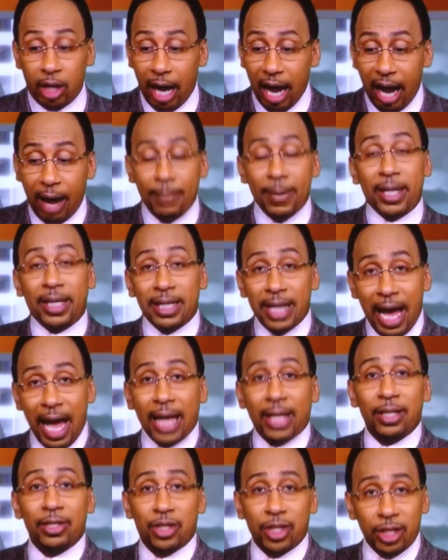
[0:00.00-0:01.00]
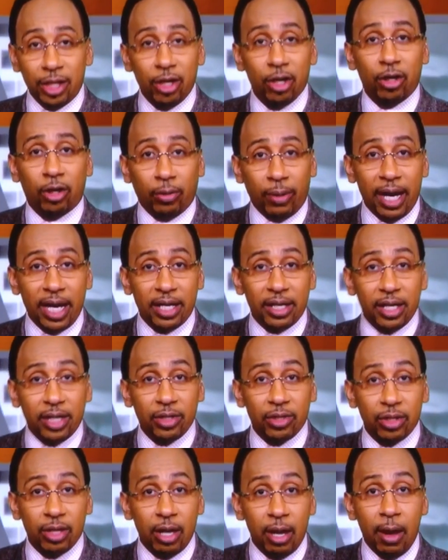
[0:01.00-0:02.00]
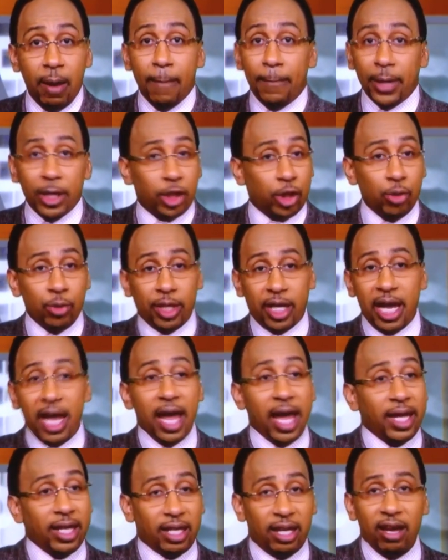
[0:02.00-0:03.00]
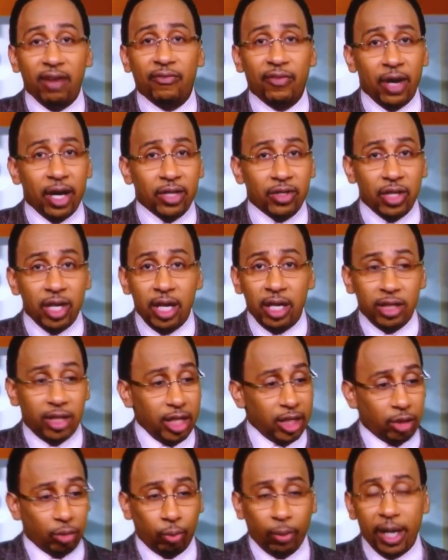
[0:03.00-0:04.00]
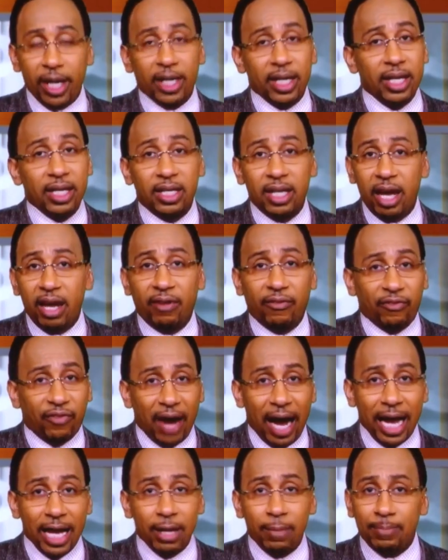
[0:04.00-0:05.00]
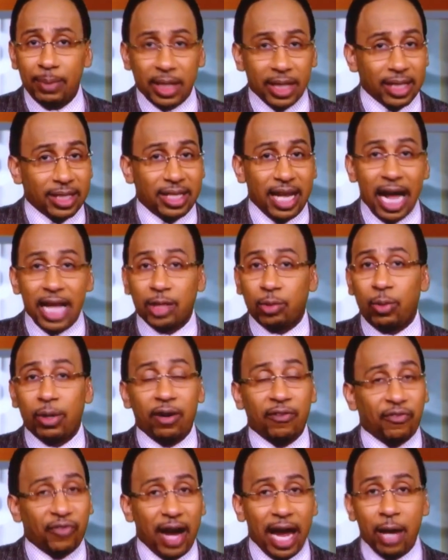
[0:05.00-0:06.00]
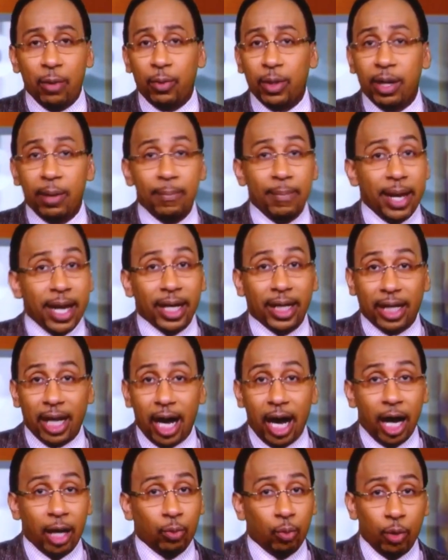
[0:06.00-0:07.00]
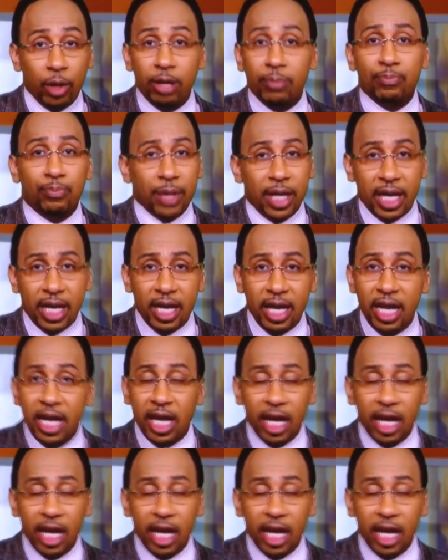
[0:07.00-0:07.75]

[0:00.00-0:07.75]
I'm acknowledging your greatness, but you can't give us this rinky-dink fight, because that's what a fight with Amir Khan would be.